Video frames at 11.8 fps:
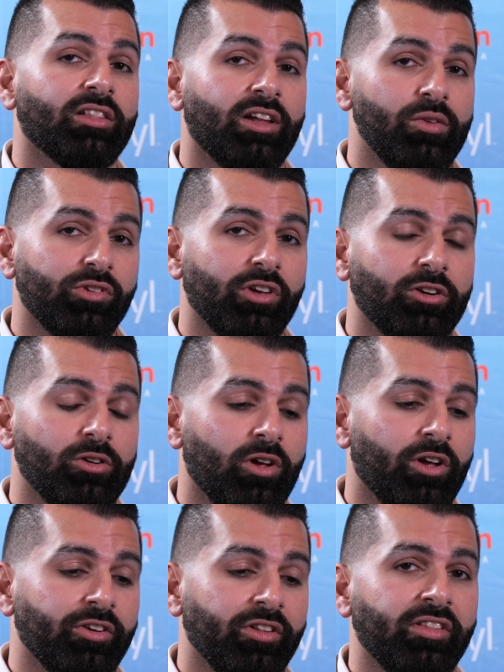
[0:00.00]
lifecycle
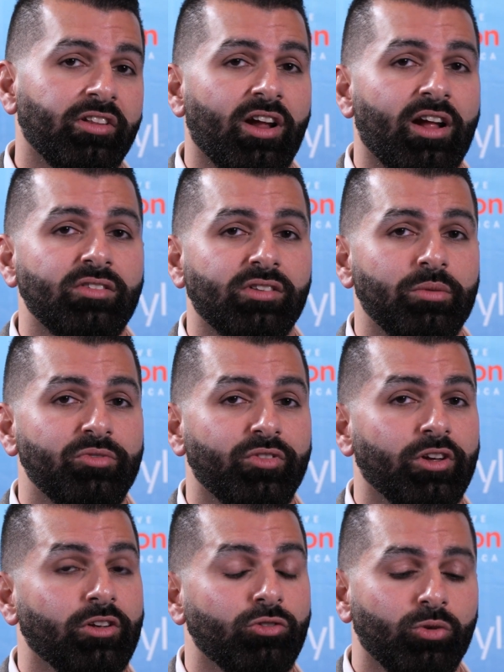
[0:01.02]
other than the concept
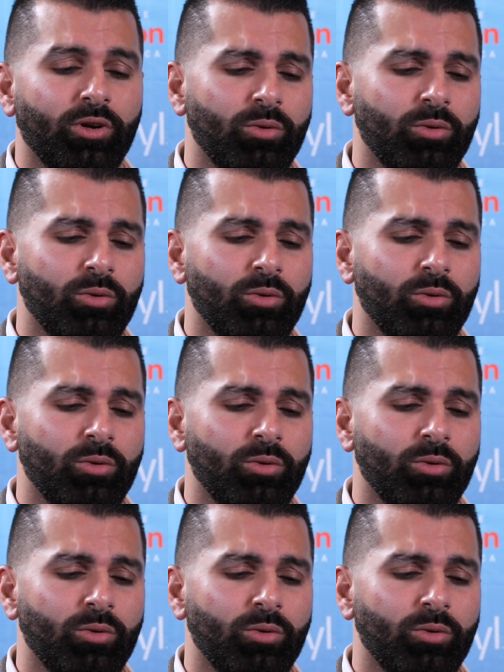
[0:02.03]
phase. So